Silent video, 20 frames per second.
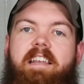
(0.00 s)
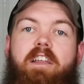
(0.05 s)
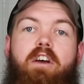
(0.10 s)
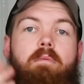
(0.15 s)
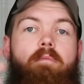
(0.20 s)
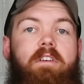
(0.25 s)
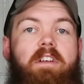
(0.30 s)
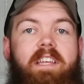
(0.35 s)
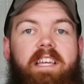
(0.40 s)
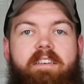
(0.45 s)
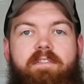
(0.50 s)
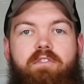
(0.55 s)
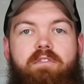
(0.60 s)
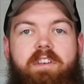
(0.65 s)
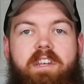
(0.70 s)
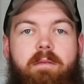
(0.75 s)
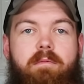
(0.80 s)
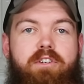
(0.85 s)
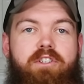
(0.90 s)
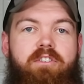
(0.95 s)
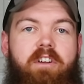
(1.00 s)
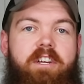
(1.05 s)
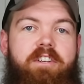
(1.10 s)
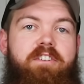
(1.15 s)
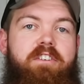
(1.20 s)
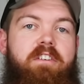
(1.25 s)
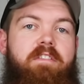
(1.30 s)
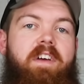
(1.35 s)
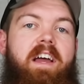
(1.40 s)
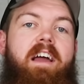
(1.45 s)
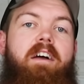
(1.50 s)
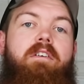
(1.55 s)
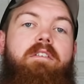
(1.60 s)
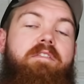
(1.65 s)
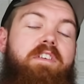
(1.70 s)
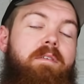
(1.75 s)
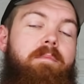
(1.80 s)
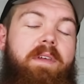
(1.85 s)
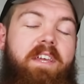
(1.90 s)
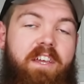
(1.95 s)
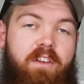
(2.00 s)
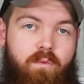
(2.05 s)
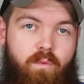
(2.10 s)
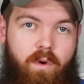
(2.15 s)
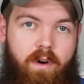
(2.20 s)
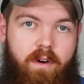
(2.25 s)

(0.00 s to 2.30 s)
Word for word: Now I'm going to give you a demonstration of how a V P N